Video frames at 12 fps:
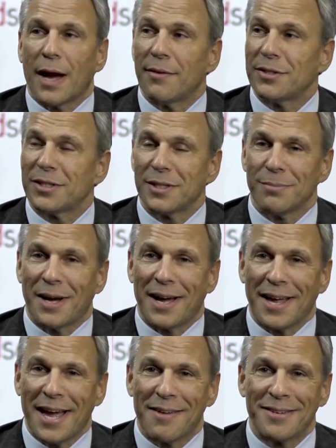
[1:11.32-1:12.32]
obviously
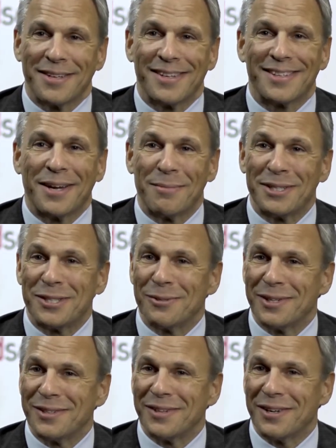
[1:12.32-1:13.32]
by having coming
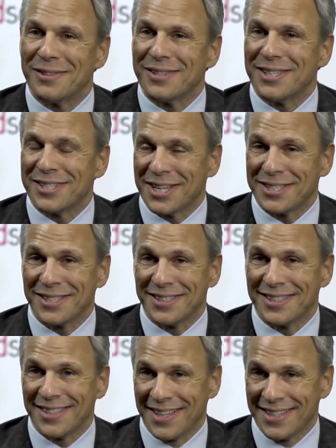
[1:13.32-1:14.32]
to a, a
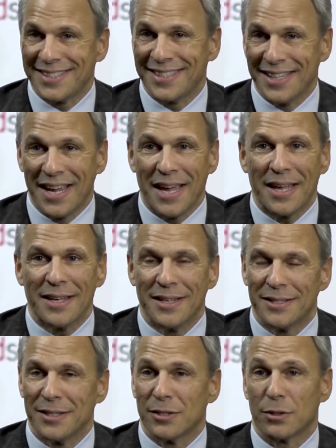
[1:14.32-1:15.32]
session like today
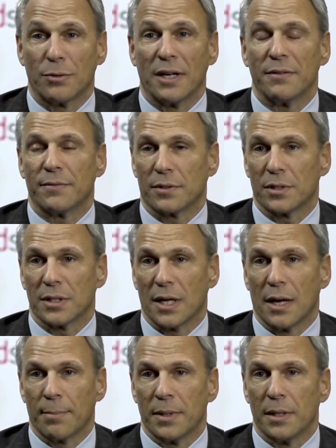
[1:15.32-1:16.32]
is, is a great first
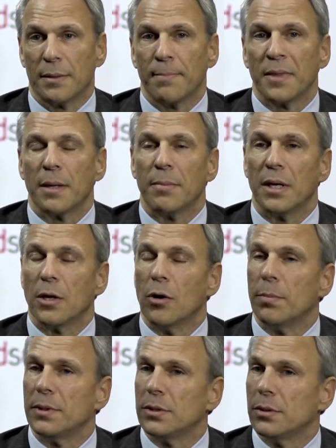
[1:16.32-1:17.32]
step and being
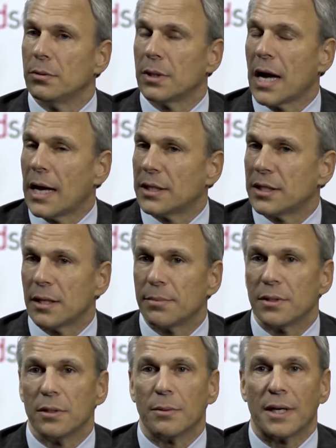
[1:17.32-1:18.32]
open to new
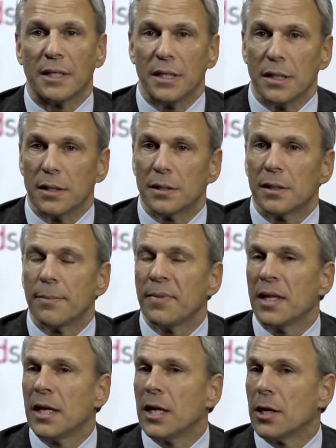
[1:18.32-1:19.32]
concepts and new ideas,
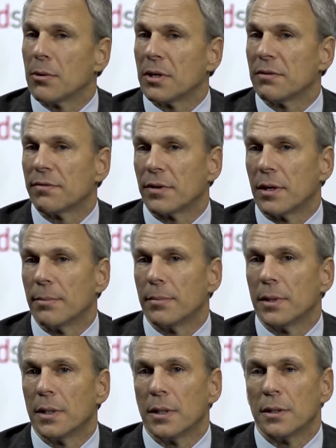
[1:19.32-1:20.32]
hearing
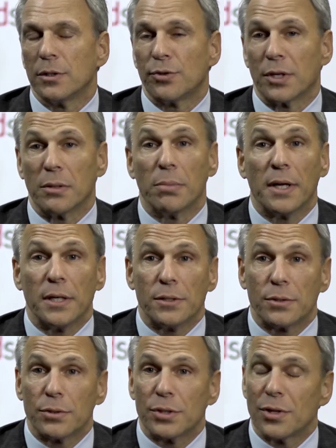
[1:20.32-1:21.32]
from
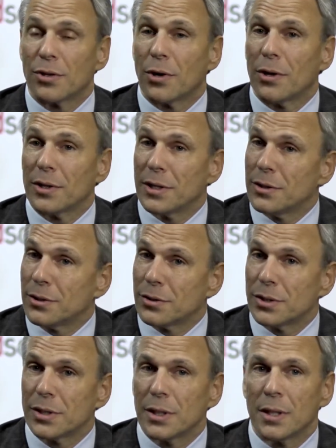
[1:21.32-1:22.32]
trailblazers and thought
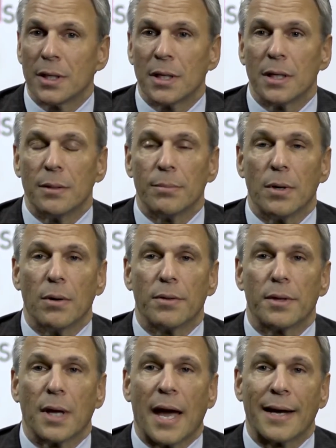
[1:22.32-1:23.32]
leaders in
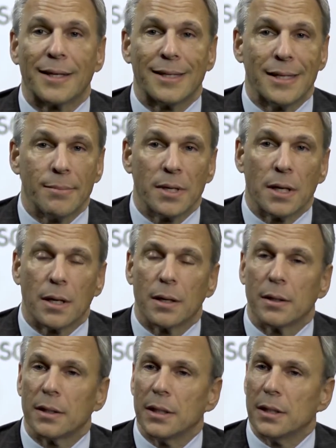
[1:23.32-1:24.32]
both
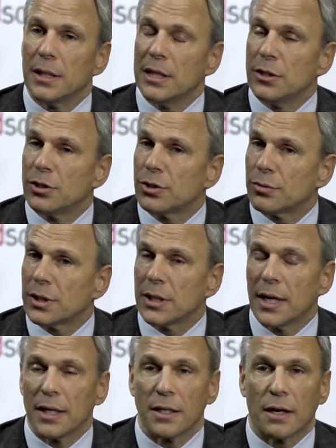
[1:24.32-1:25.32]
academia and
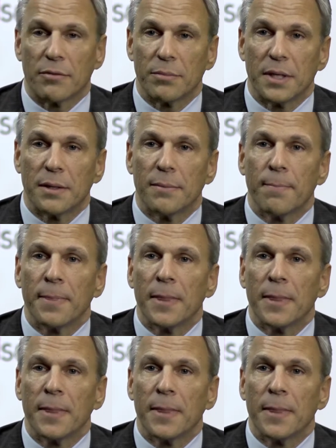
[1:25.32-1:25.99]
industry and in government